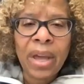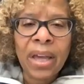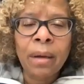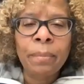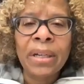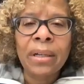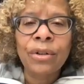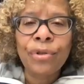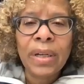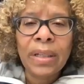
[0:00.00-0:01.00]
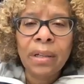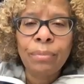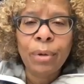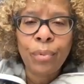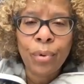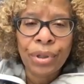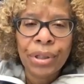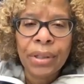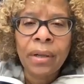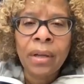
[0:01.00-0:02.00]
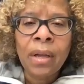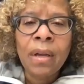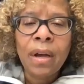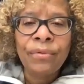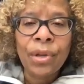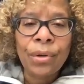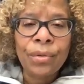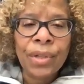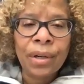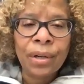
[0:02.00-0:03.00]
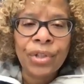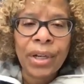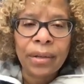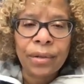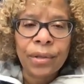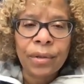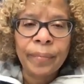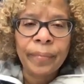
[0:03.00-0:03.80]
make up an increasing proportion of those in our jails.